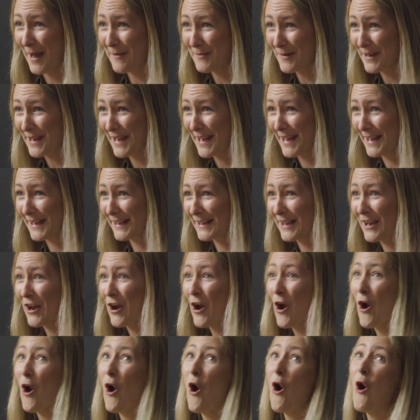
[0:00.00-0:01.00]
Or hopefully your cleaner will get
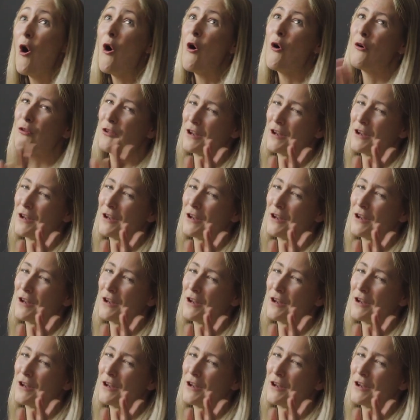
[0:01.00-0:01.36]
the alert on her phone.